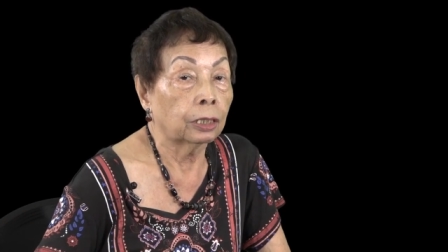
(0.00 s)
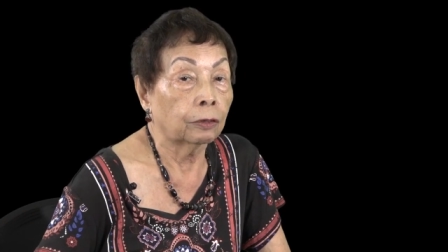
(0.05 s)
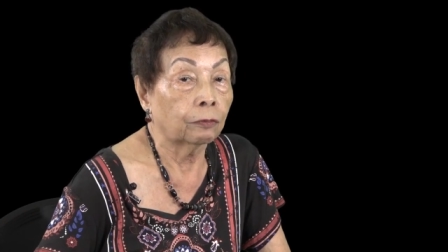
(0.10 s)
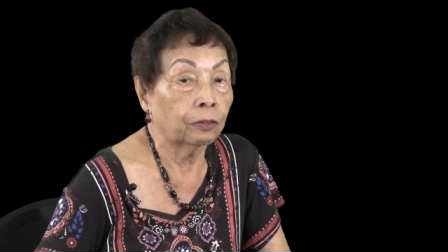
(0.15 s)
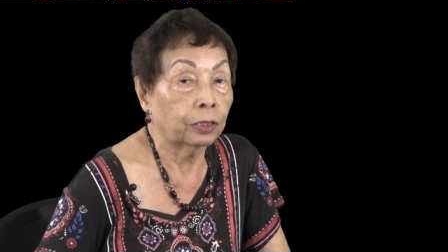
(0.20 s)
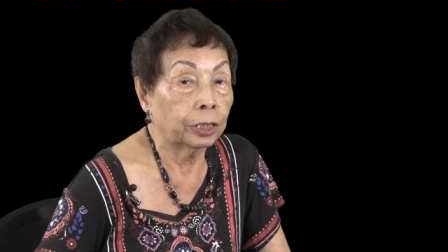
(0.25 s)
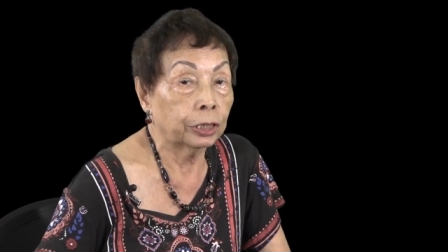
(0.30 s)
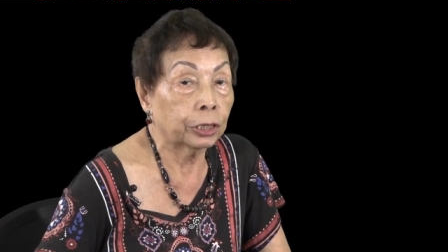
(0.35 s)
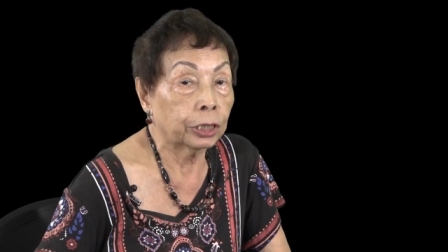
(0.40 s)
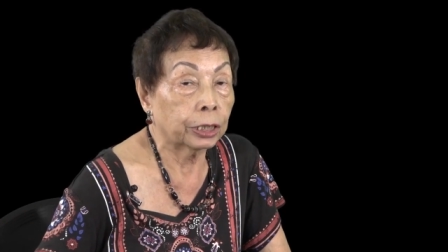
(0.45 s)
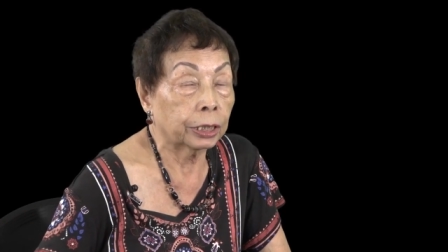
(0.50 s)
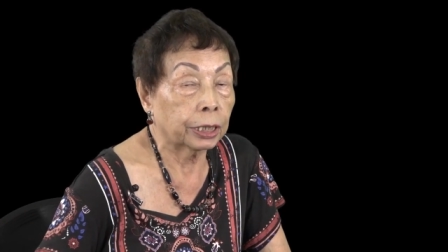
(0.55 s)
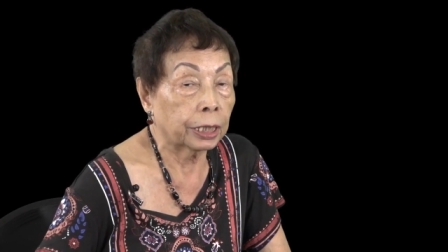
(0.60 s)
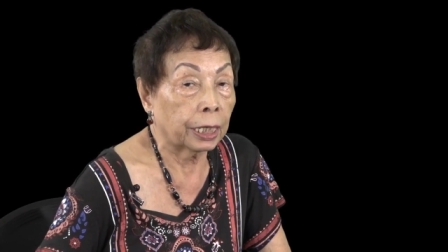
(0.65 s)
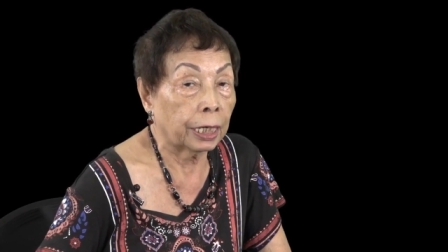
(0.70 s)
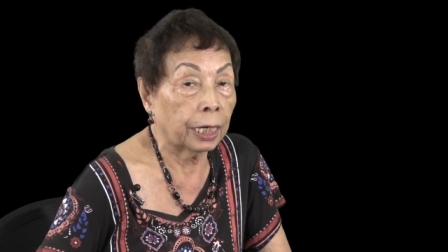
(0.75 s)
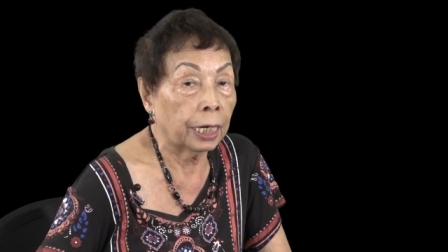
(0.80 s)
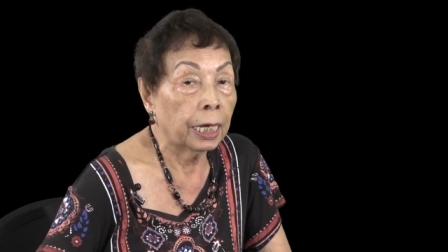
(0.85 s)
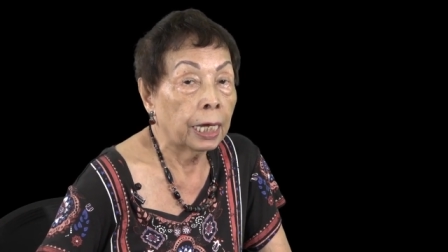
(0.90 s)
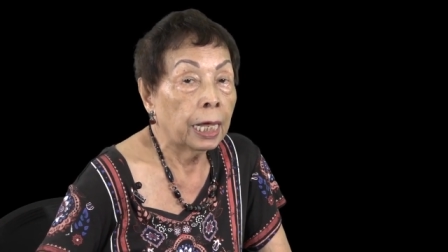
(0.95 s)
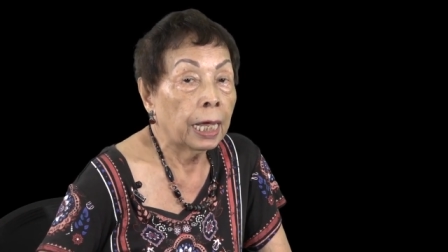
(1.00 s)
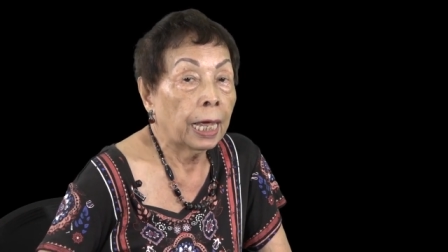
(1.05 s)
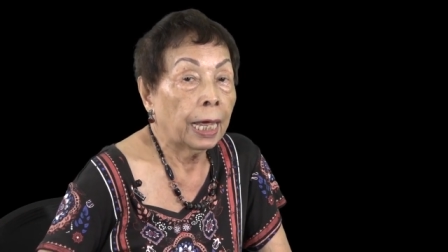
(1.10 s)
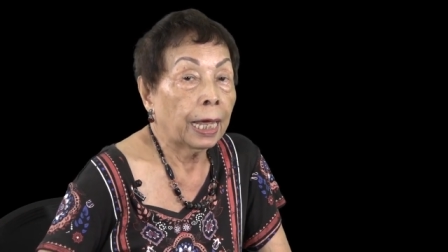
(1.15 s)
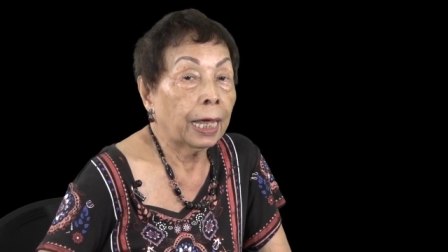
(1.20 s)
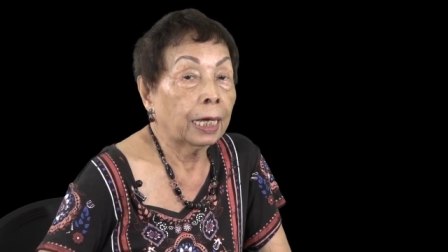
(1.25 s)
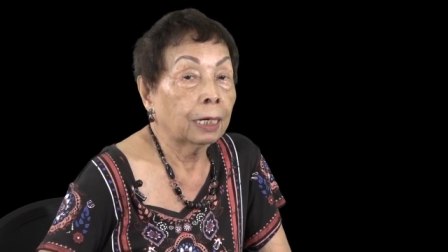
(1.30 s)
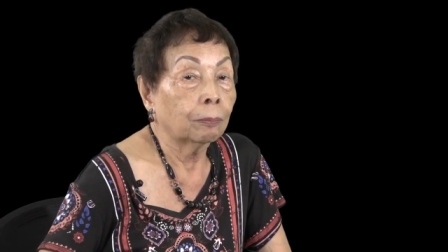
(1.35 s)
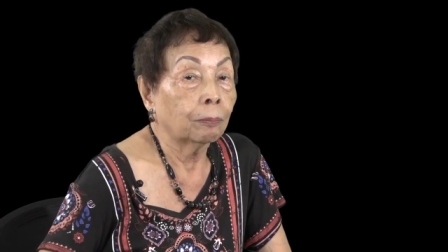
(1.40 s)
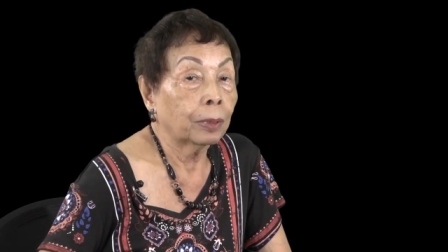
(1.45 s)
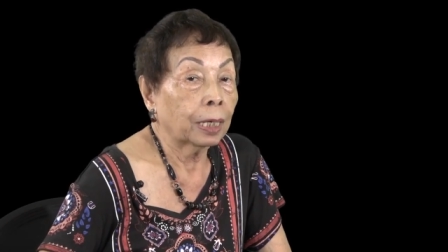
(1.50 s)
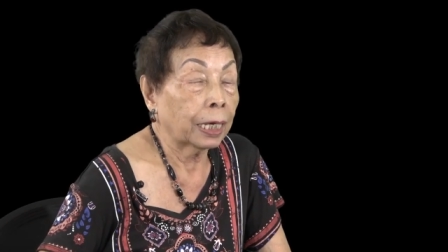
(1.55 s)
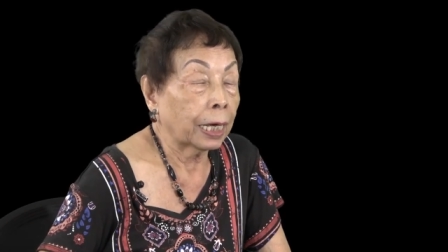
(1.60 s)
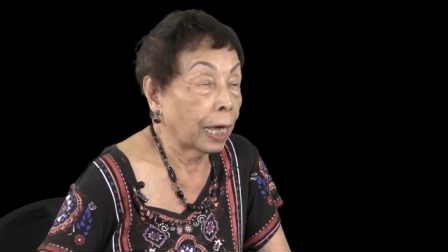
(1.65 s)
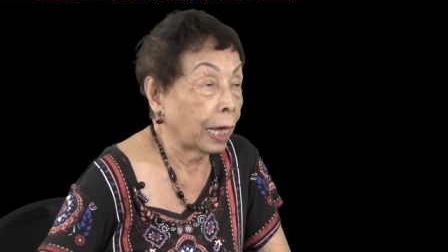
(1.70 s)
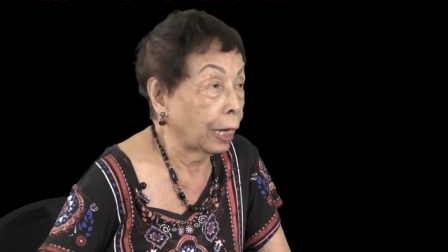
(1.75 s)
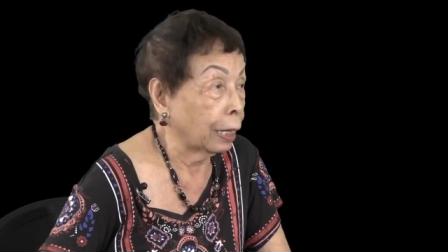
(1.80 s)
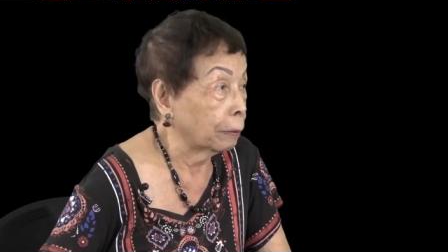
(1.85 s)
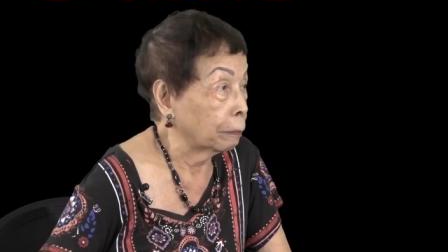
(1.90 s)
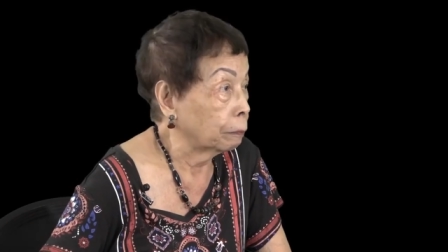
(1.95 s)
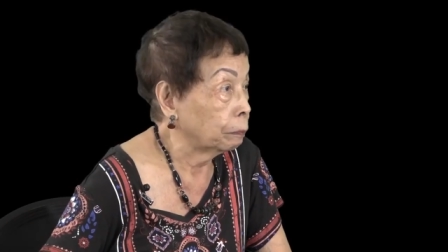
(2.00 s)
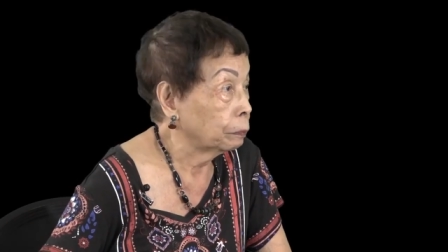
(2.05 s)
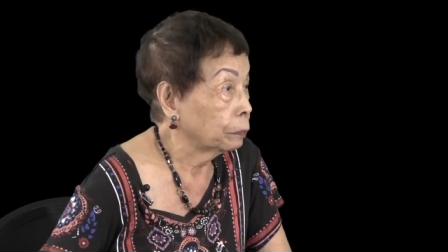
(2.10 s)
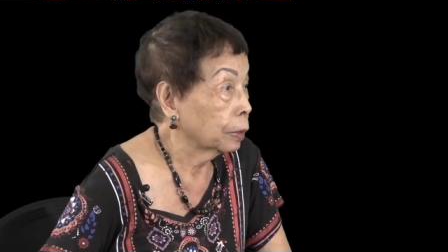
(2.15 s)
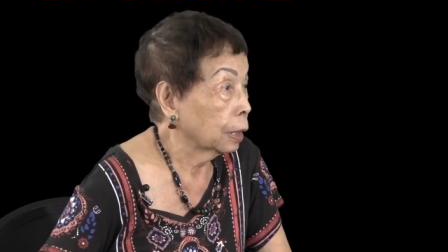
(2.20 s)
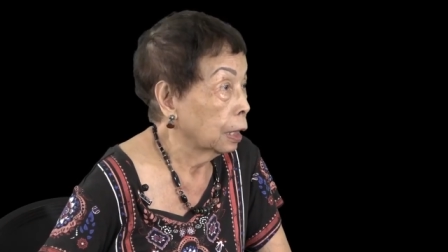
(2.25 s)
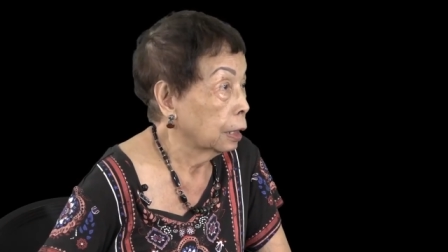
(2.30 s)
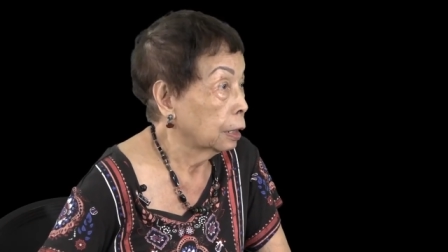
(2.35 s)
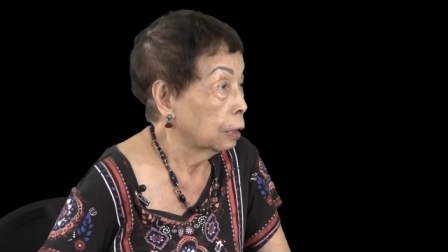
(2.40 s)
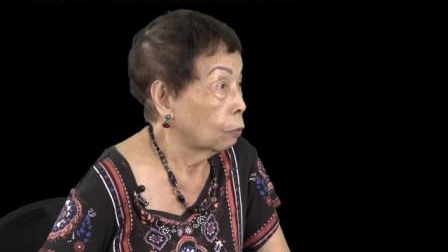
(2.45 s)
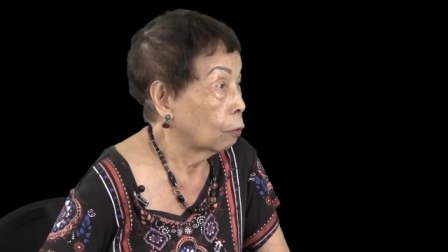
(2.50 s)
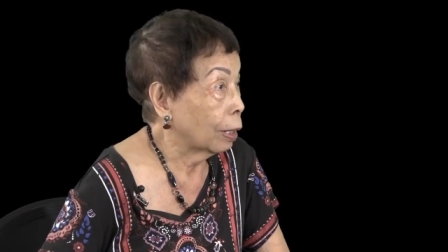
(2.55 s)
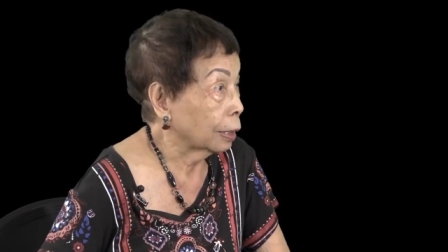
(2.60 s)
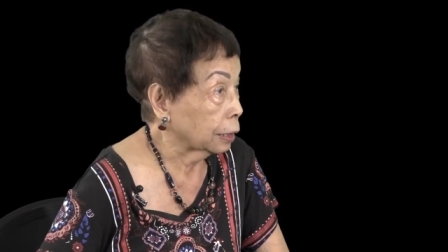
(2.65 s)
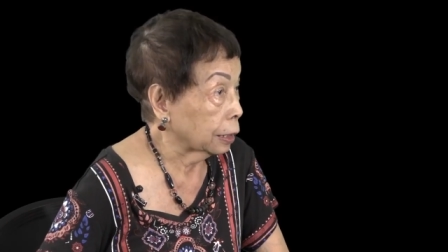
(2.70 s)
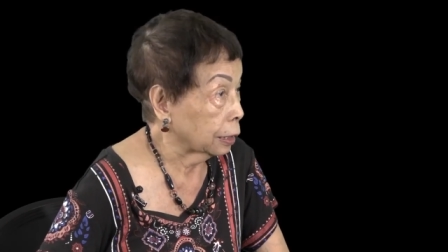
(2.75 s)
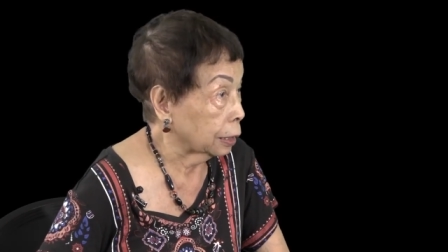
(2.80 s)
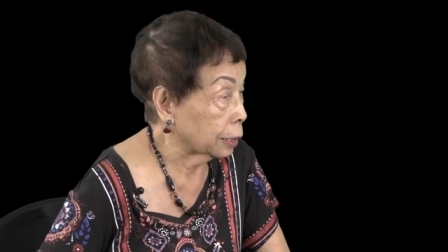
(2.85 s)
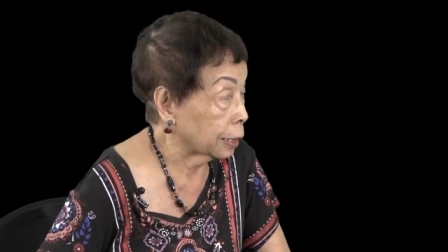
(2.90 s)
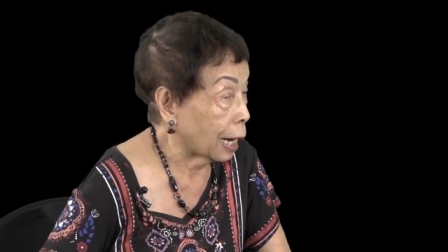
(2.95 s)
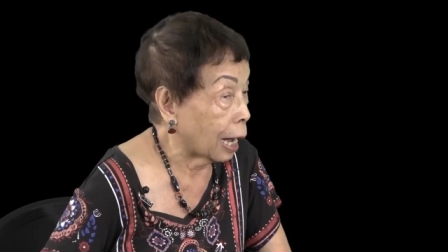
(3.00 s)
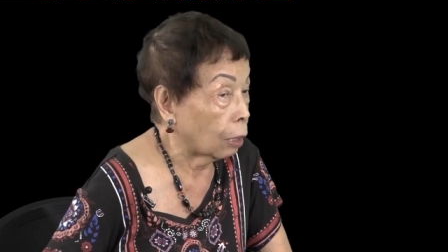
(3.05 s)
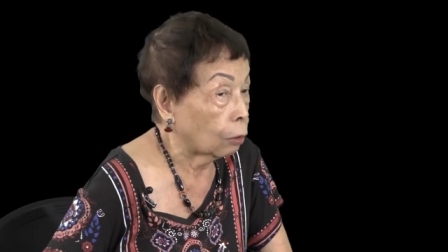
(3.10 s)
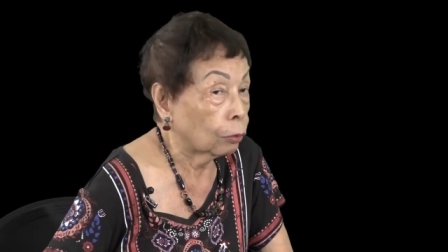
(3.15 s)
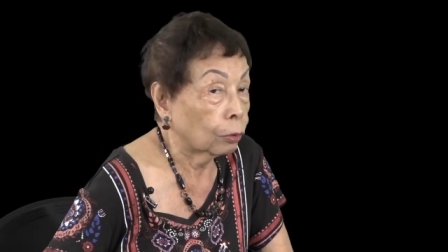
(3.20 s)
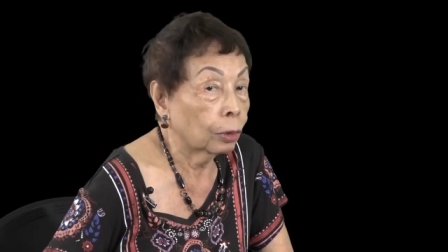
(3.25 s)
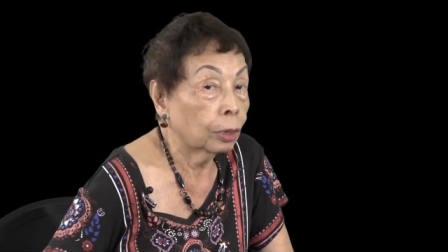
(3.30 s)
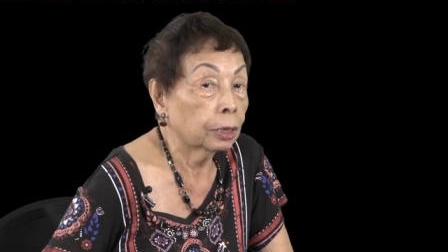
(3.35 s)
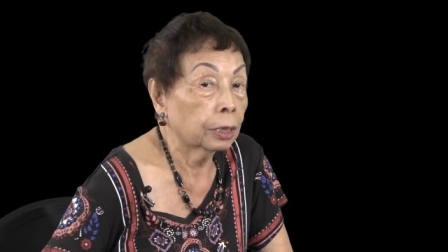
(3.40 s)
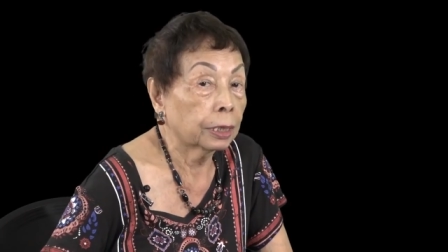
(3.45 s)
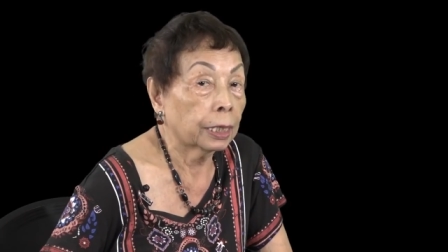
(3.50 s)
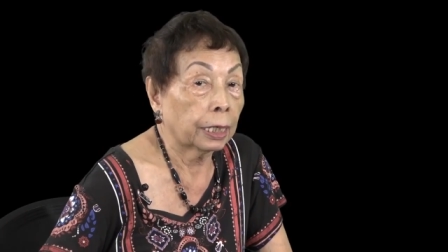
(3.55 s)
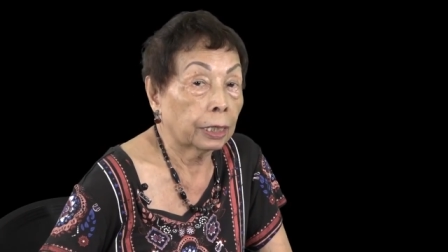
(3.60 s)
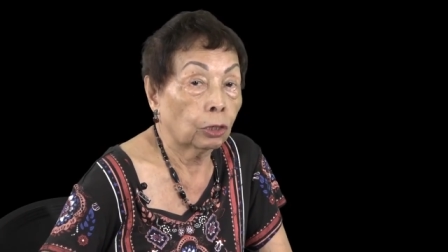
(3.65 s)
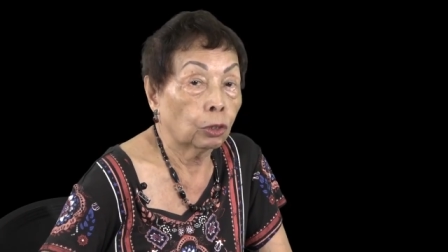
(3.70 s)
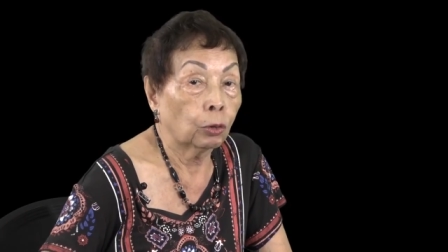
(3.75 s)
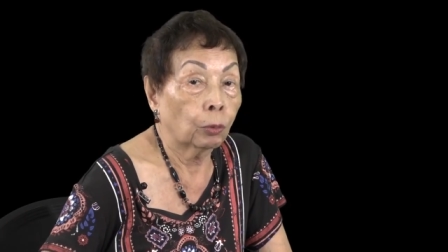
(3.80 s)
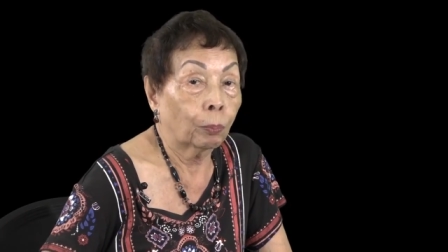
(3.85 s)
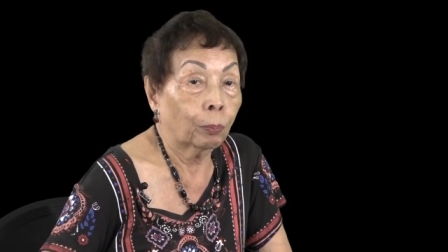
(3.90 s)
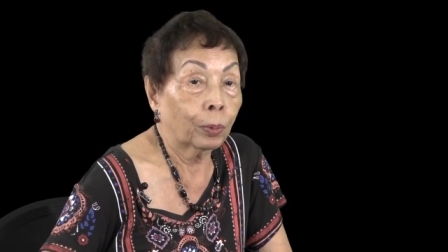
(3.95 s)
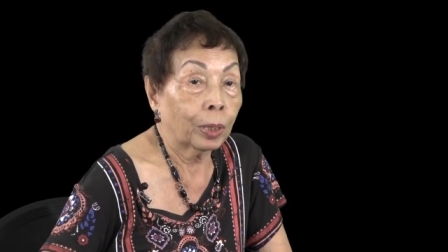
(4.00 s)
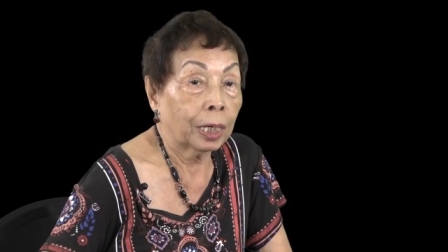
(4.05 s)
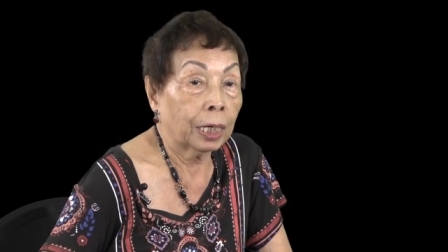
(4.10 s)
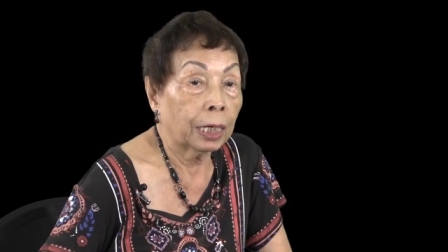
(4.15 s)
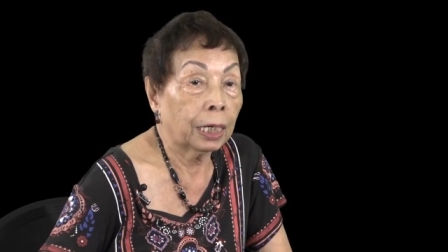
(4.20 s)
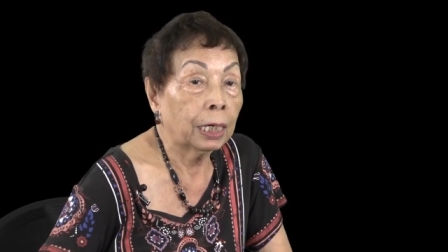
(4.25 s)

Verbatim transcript: university and became what is now the UP